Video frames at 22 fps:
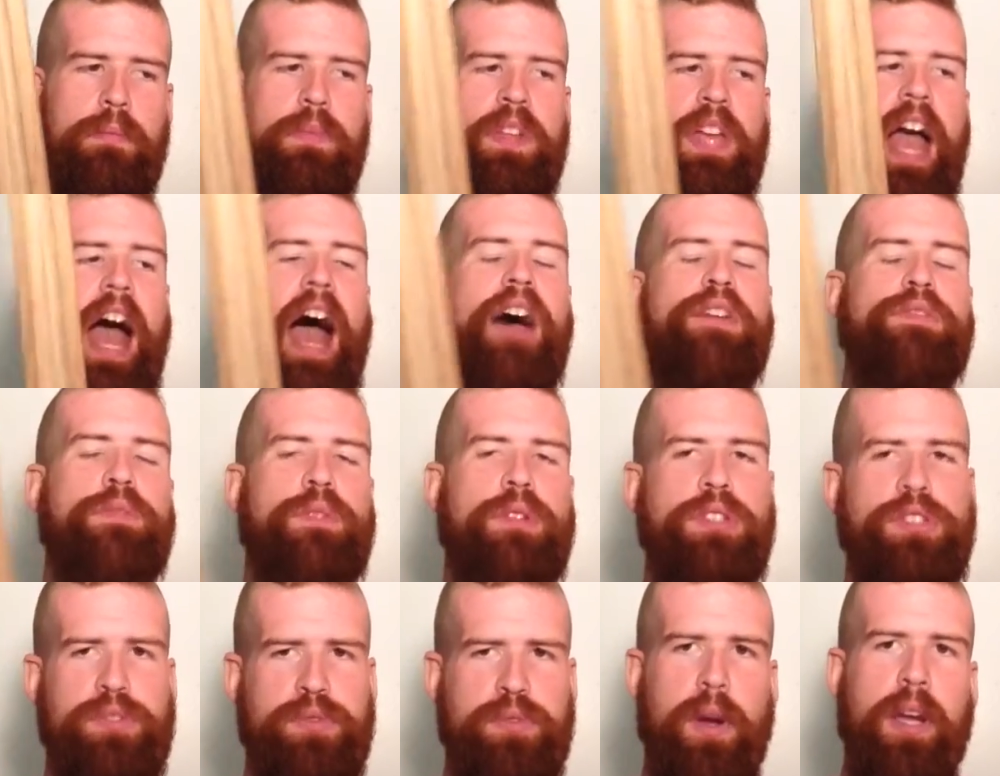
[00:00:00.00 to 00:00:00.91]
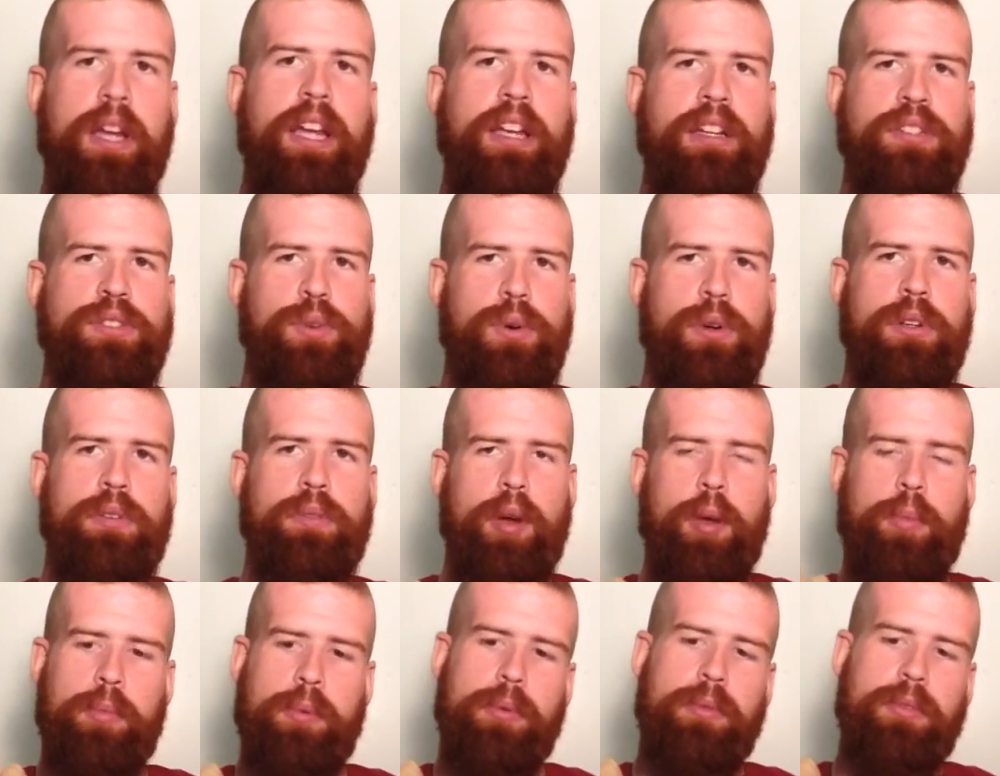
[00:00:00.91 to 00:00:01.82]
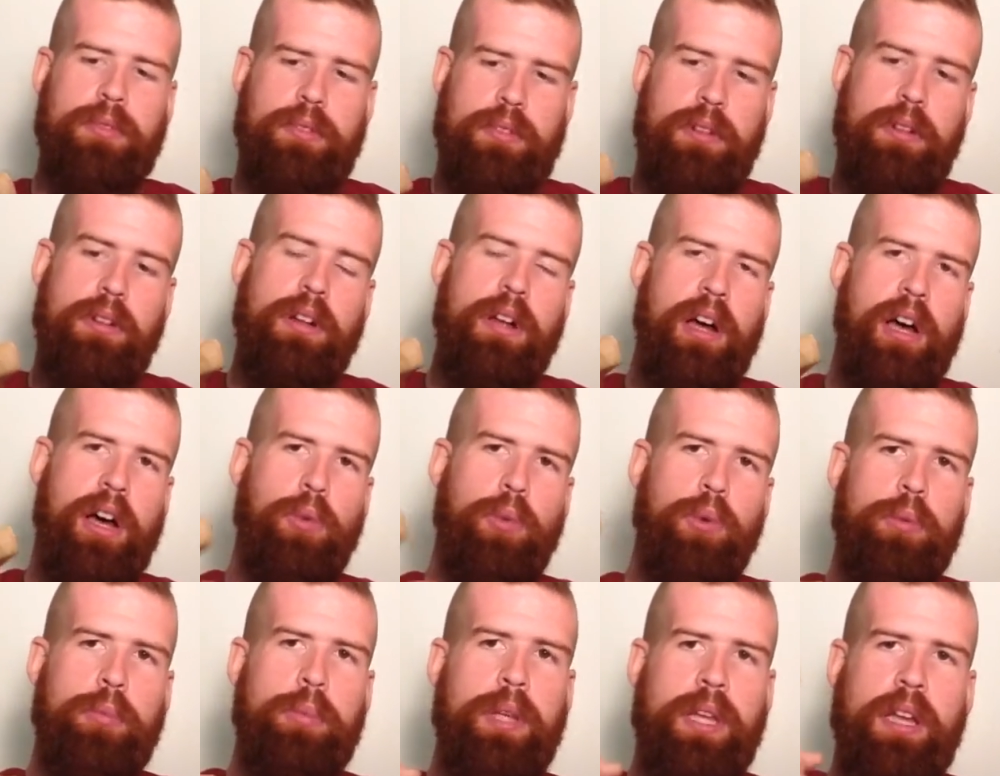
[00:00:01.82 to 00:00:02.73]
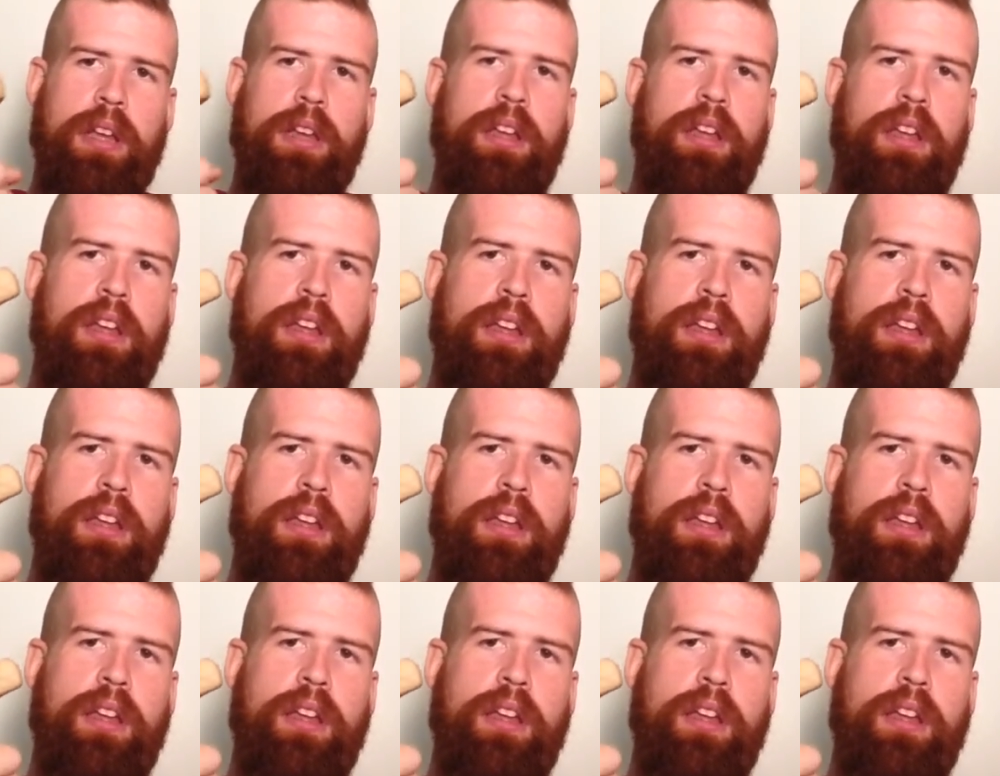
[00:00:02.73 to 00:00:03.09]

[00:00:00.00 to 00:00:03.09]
average Viking sword grip would be